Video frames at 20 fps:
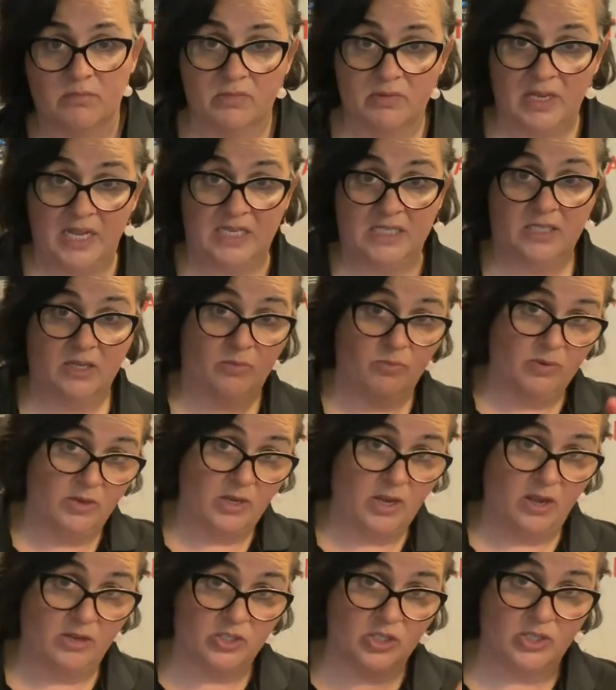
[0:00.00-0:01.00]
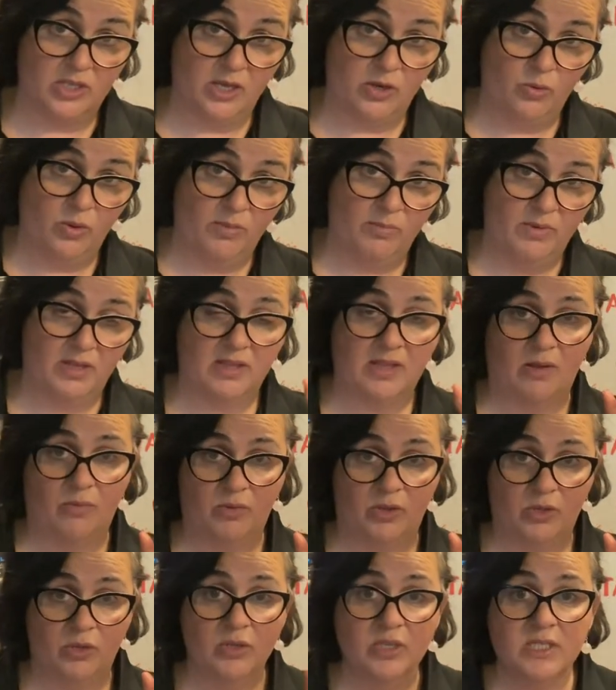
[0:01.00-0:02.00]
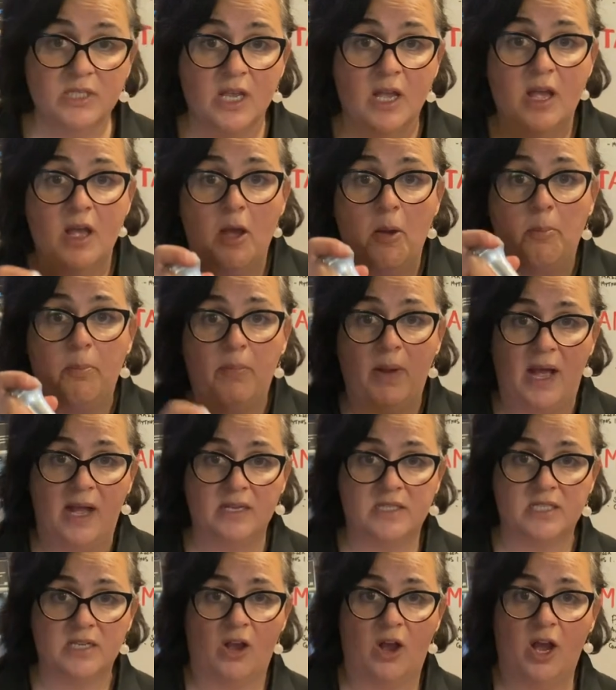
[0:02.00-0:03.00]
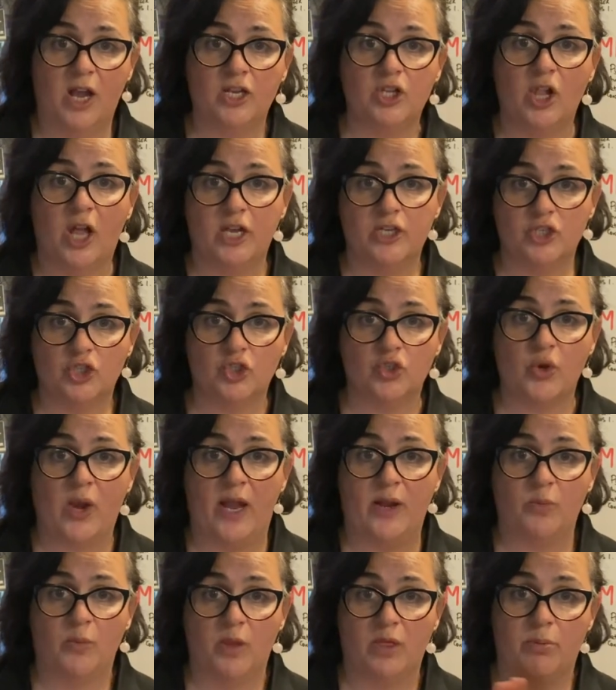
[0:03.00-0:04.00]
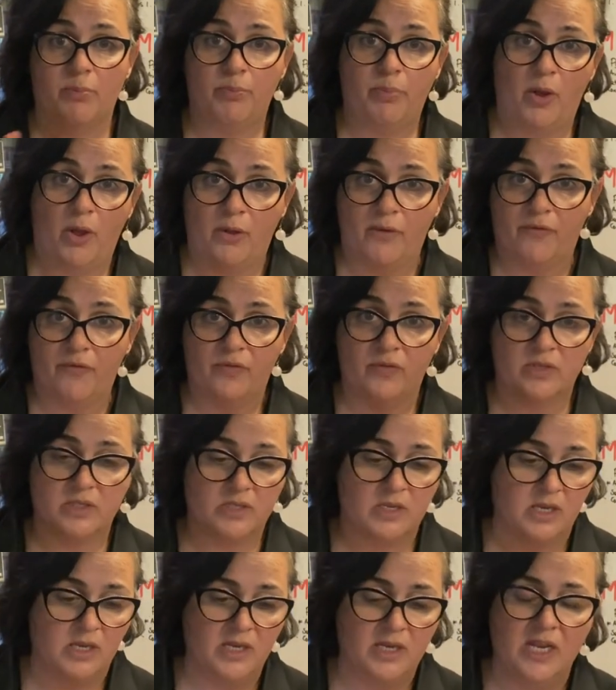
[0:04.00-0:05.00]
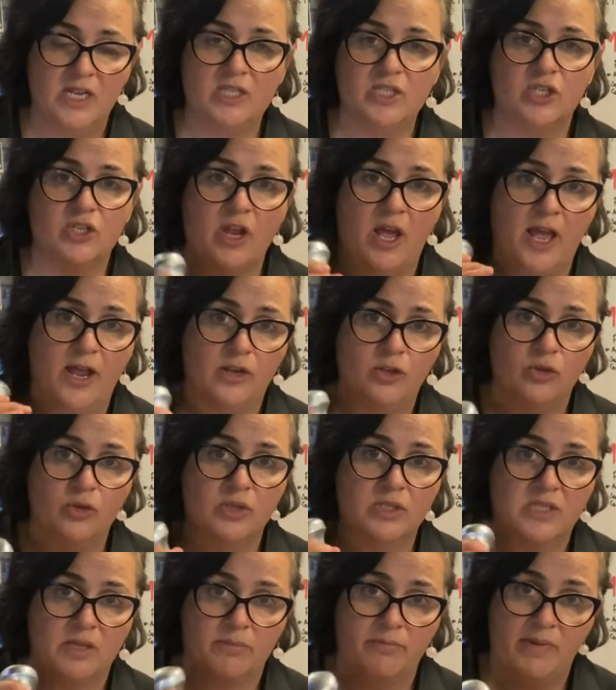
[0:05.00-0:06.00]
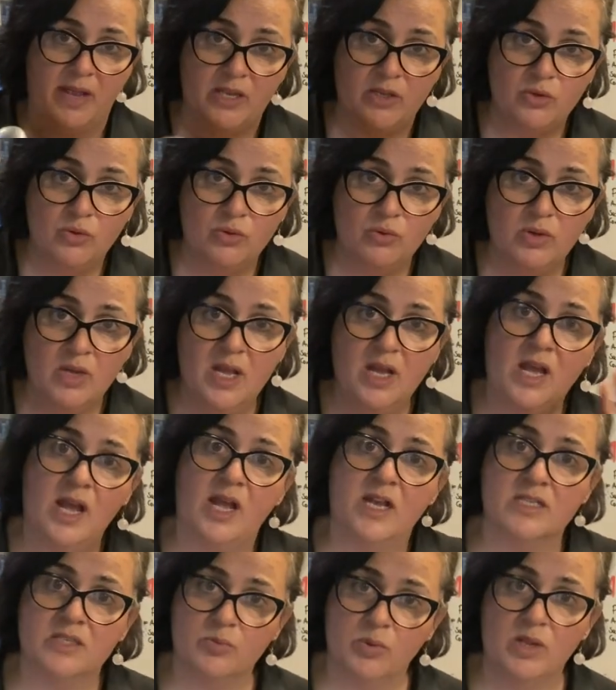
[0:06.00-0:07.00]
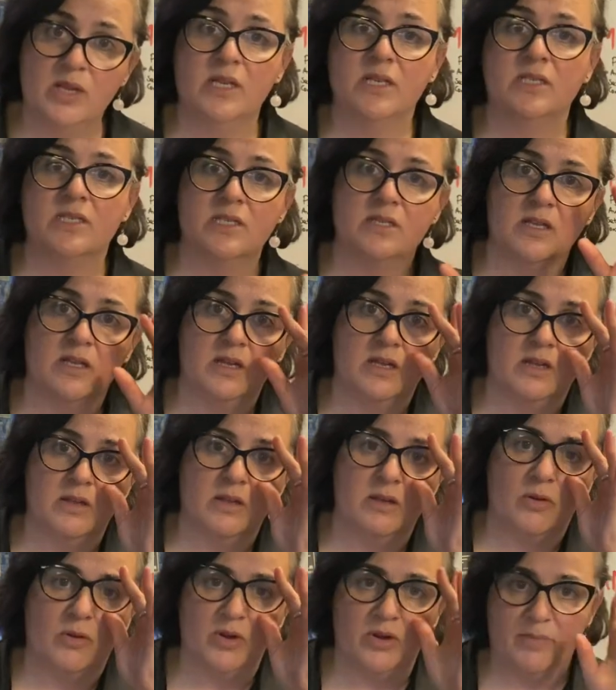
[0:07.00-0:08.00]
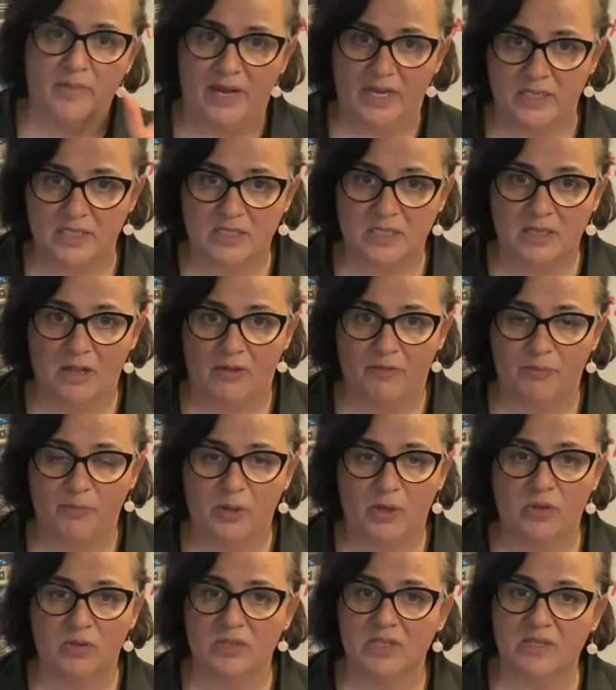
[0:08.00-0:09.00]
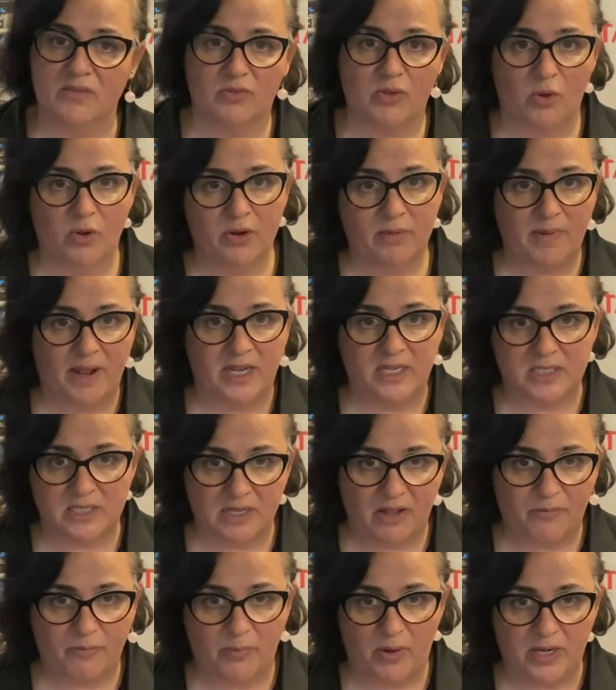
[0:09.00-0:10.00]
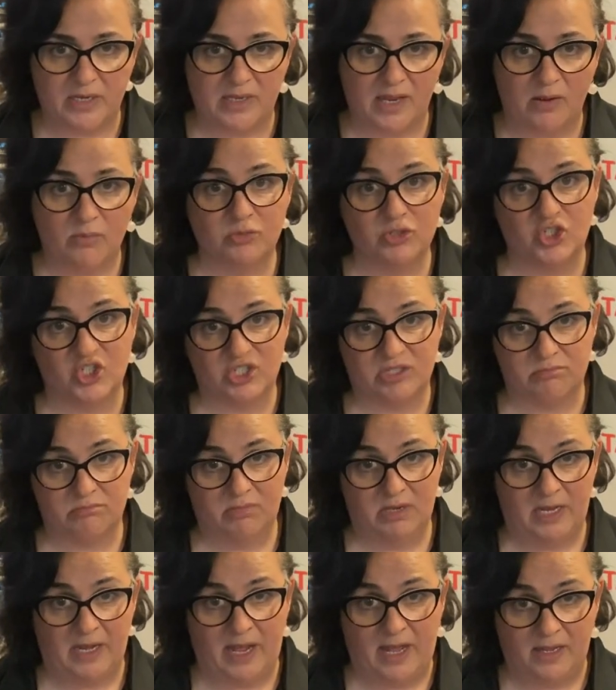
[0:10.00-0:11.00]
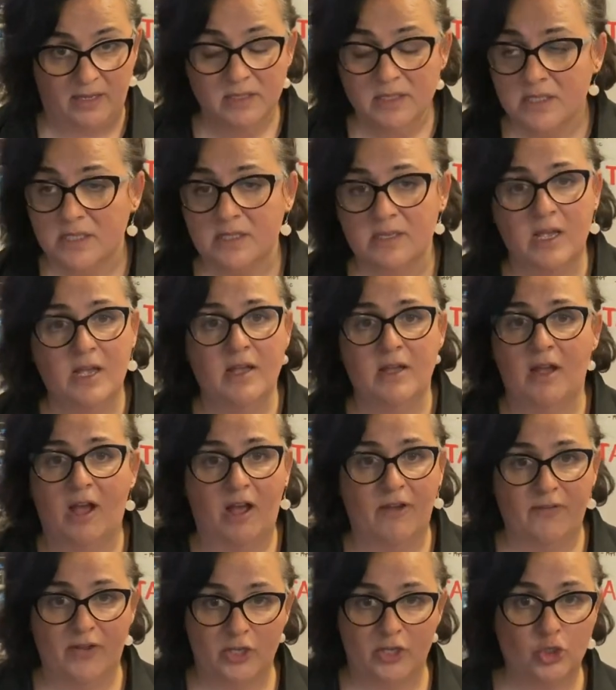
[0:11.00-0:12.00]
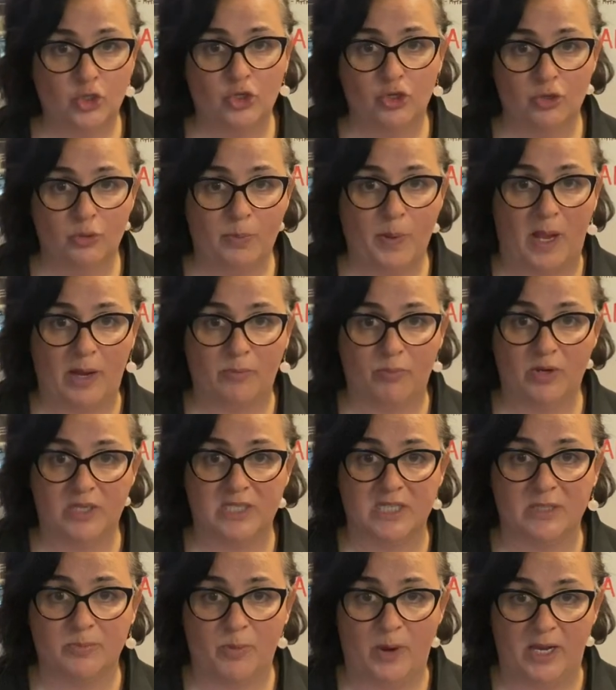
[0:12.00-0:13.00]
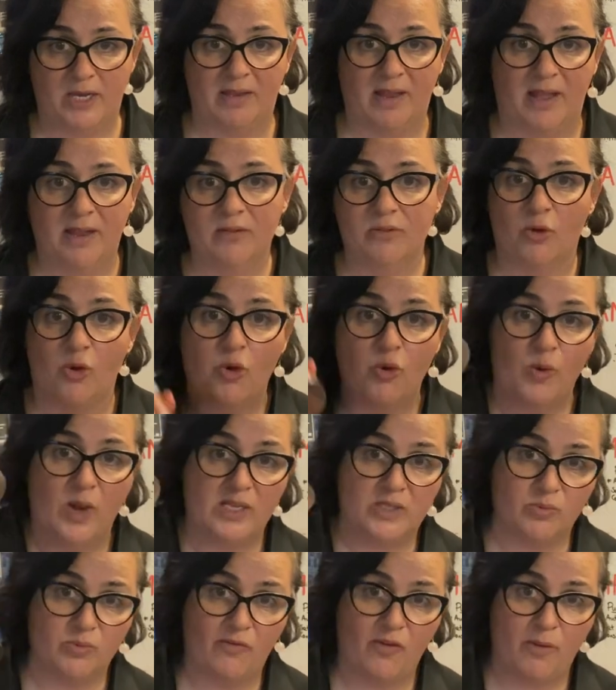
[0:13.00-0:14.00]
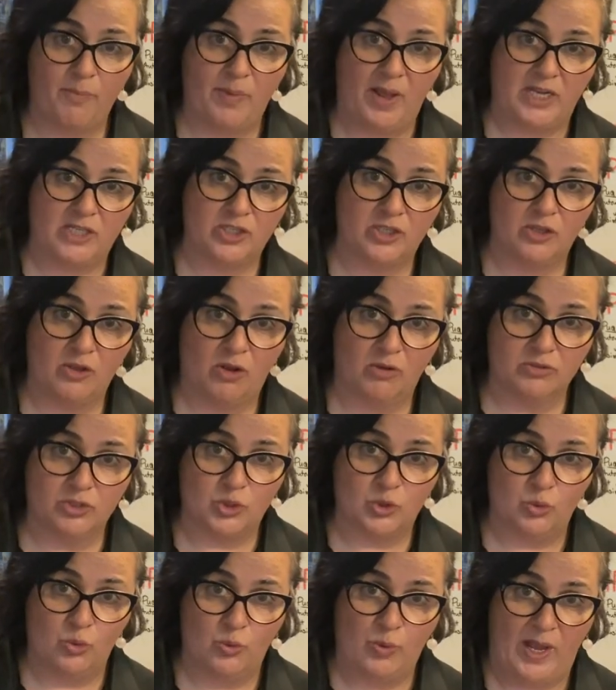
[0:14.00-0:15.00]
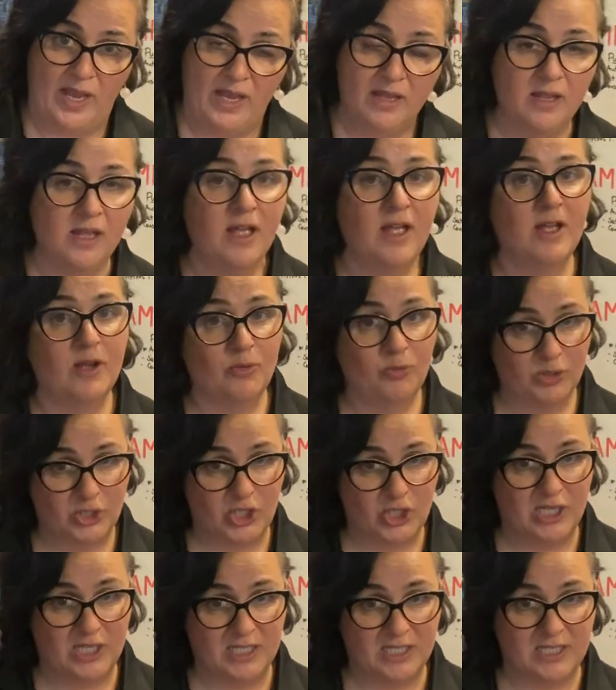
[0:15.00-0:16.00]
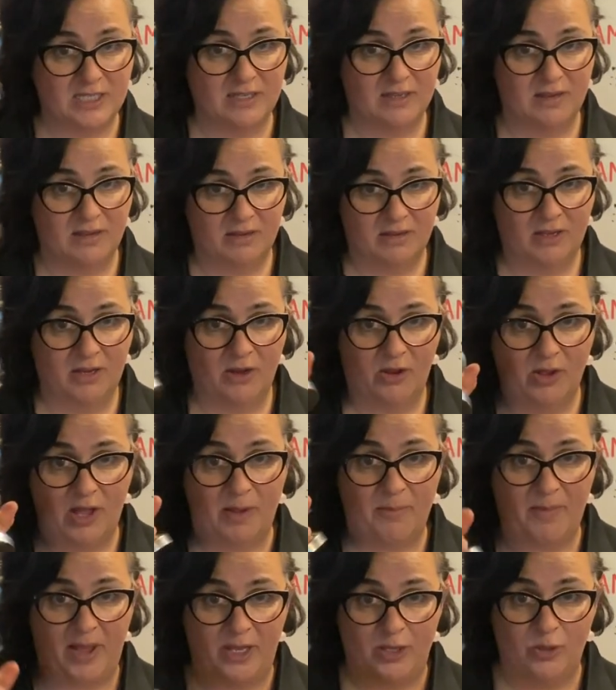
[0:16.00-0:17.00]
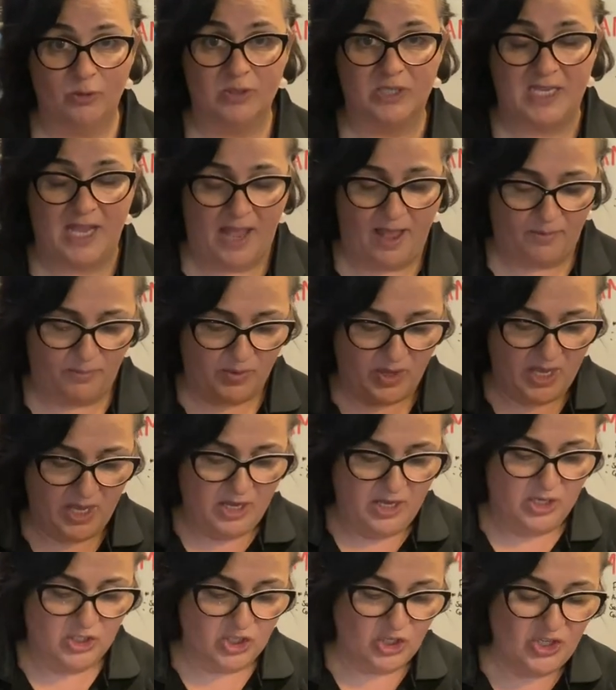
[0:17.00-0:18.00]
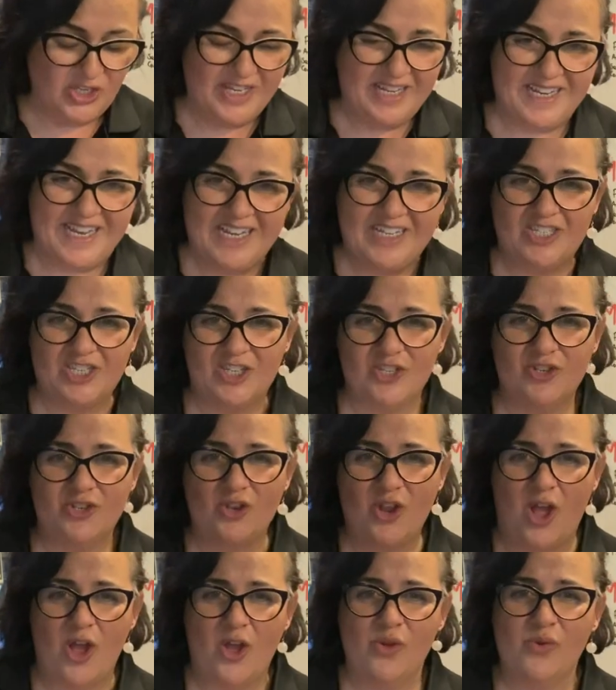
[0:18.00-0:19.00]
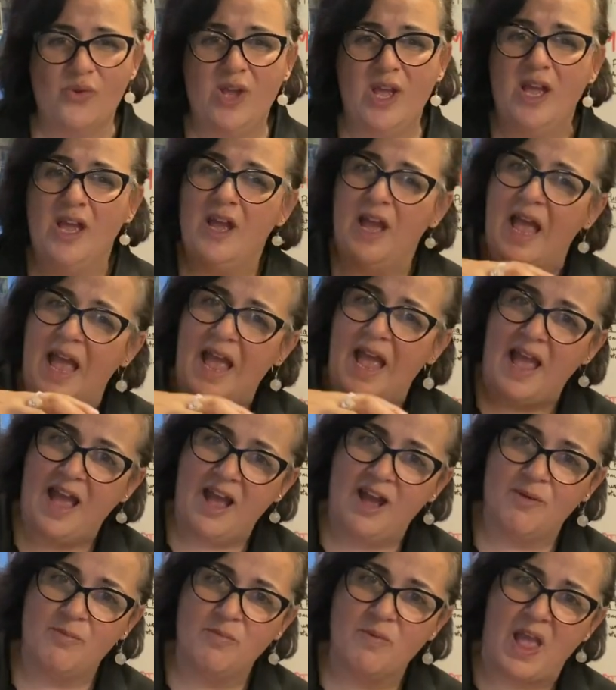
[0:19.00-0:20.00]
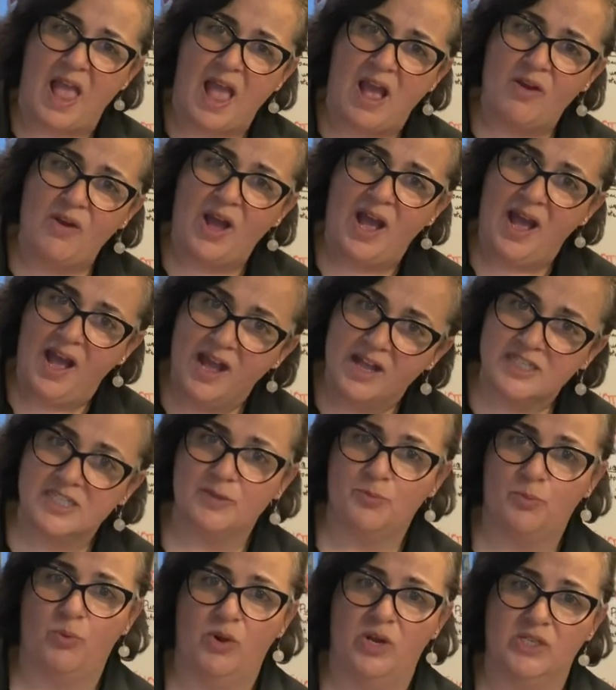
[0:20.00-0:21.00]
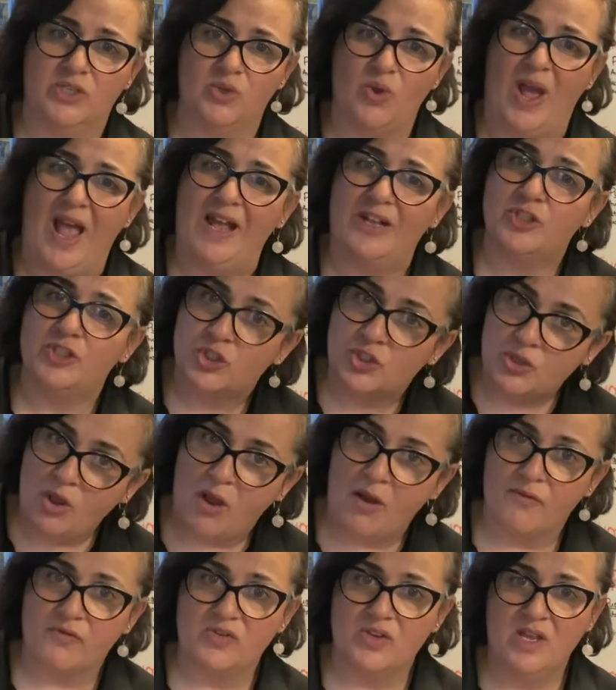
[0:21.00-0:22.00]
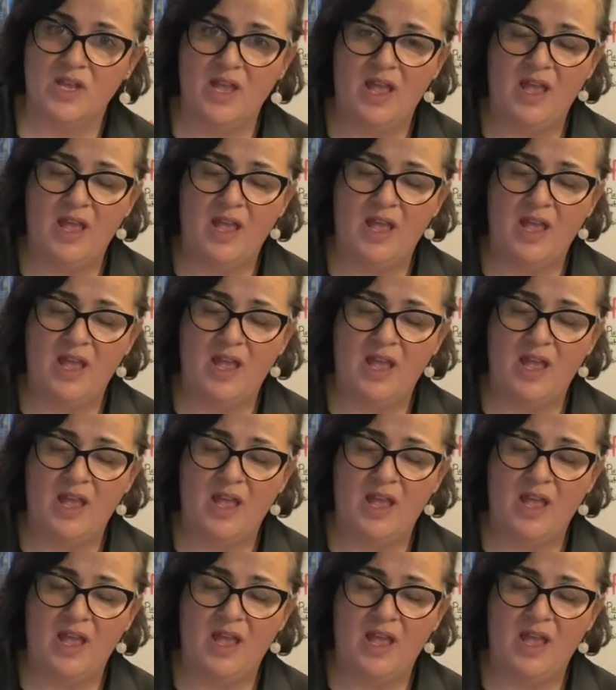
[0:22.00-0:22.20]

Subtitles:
Next, I'm going to go to the equipment that we use. But I'd like to train with both. So you need to know how to use the manual as well as the automatic stuff, because if the automatic stuff breaks down, which it has, I've had 2 puck presses break down, always revert back to the old school way, which is, you know, a manual tamp. So you need to know how hard to press or how soft.